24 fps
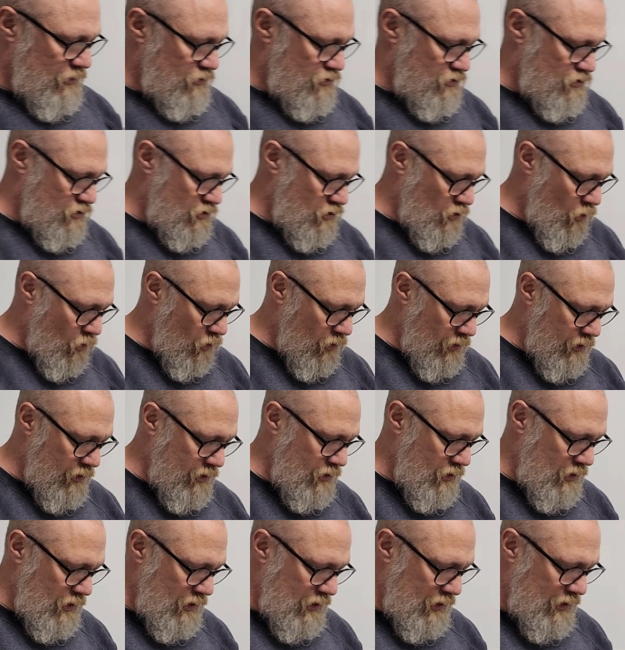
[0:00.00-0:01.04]
their
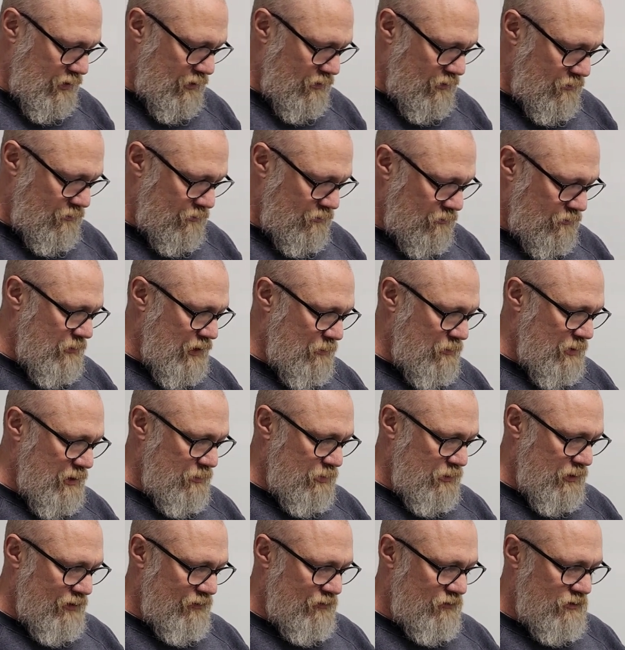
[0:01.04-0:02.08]
score uh, that
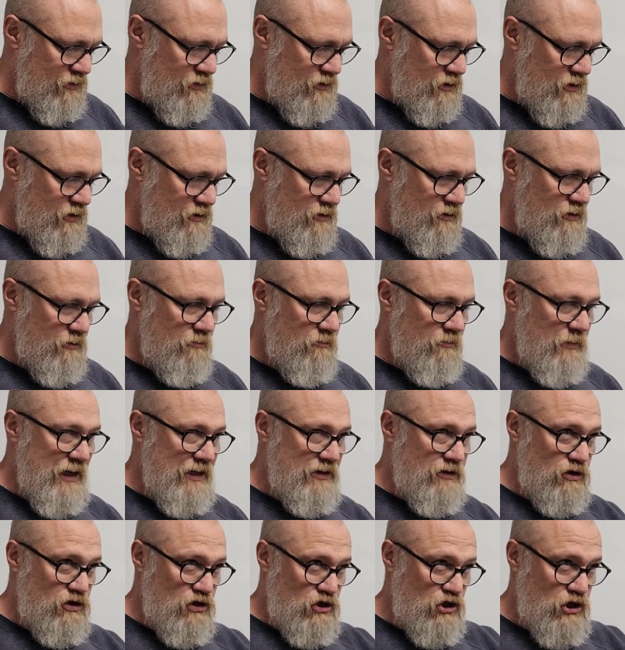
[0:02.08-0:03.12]
people have did,
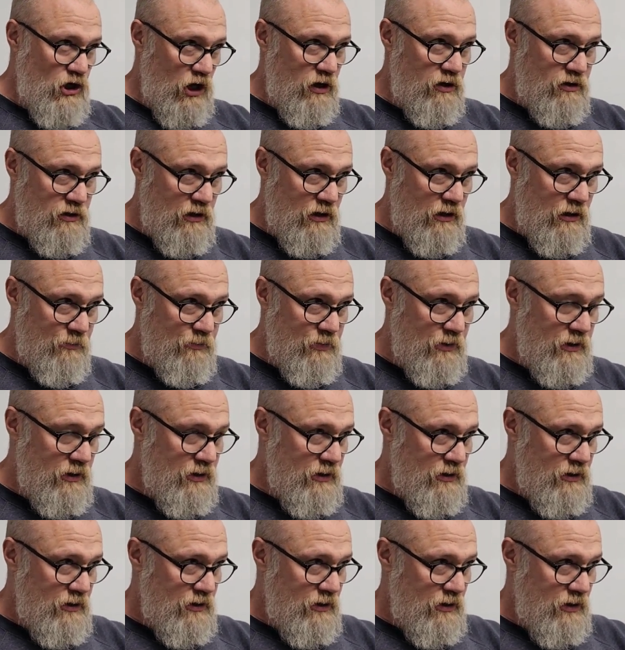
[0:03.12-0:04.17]
made this chart up
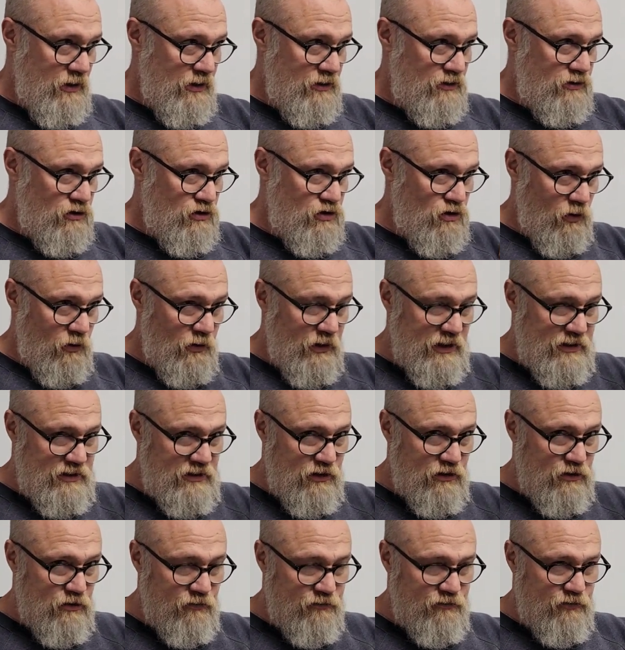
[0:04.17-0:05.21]
uh, to show it
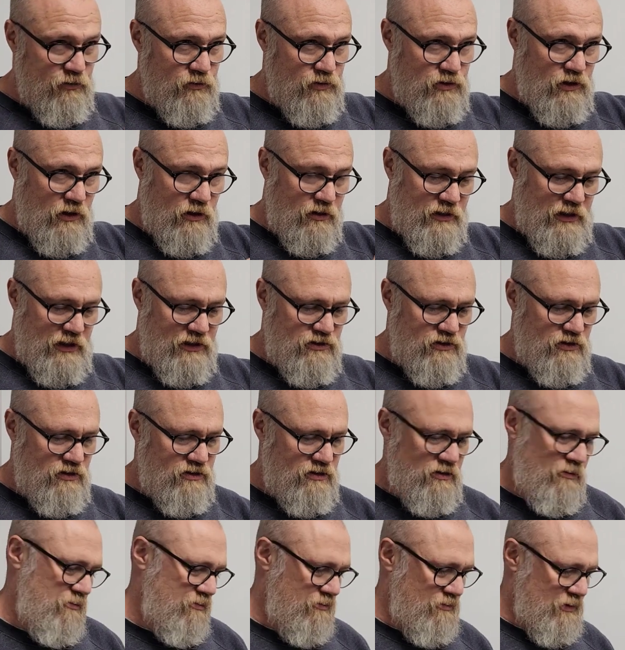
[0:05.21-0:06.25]
as the new food chart. That's
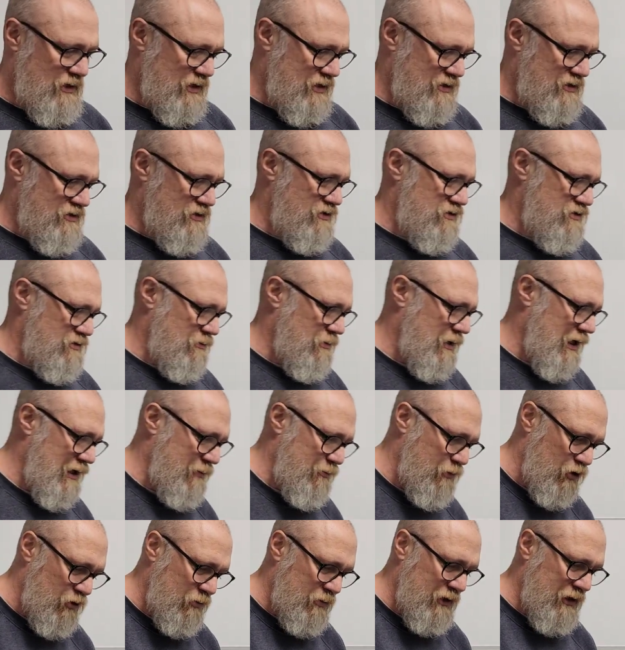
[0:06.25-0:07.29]
just some that's just some
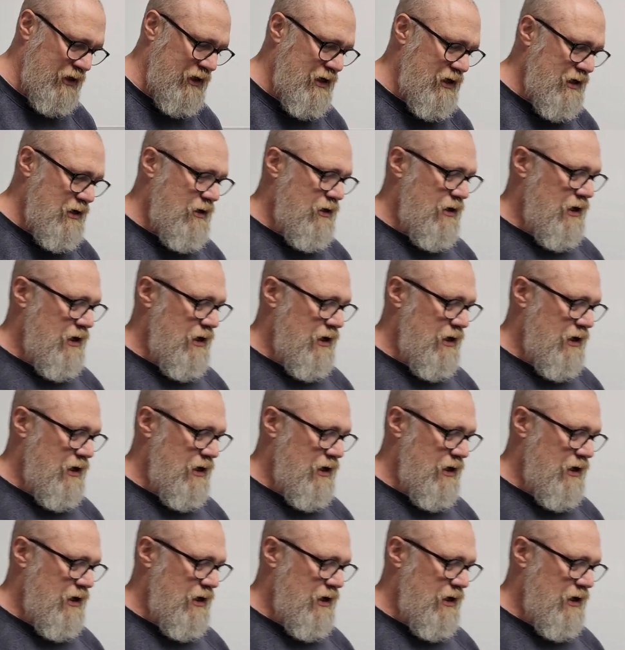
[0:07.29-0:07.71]
hyperbole.